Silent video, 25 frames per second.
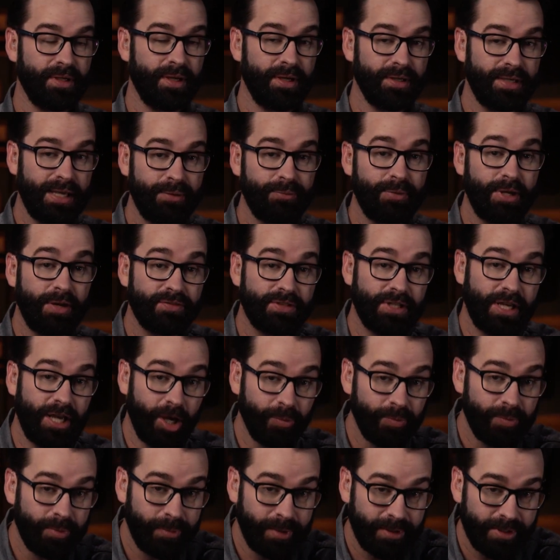Again, we have to
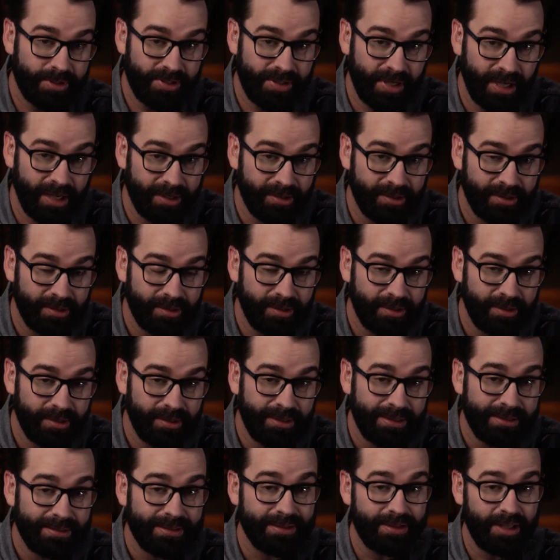help them understand
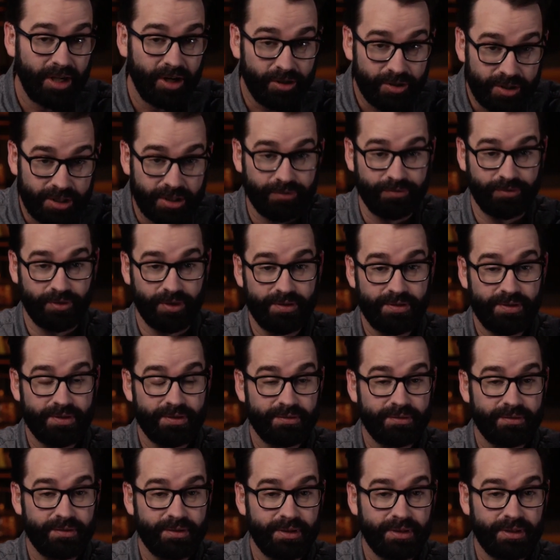that they are different,
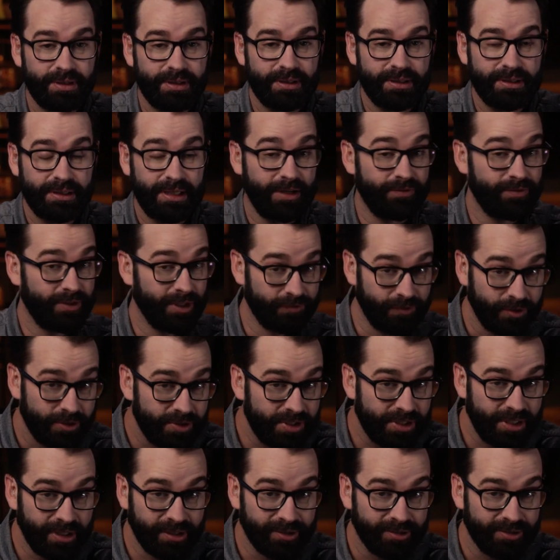they have
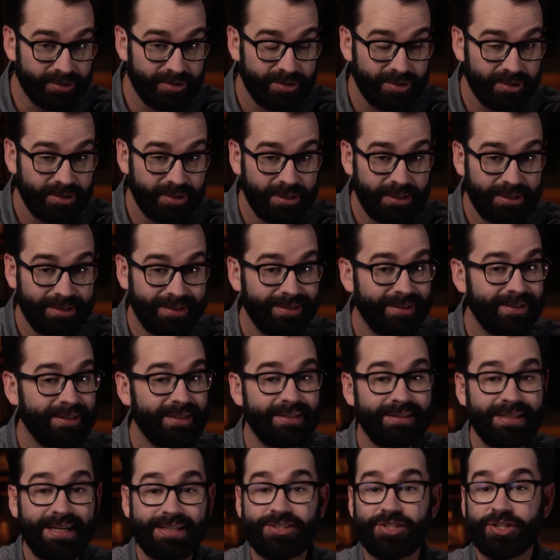different skills,
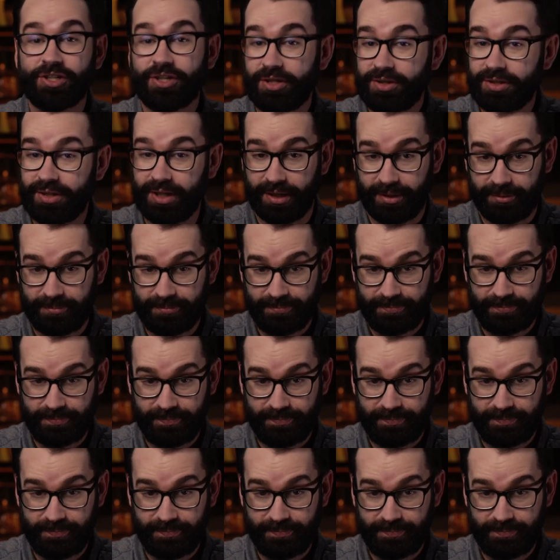and that's a good thing.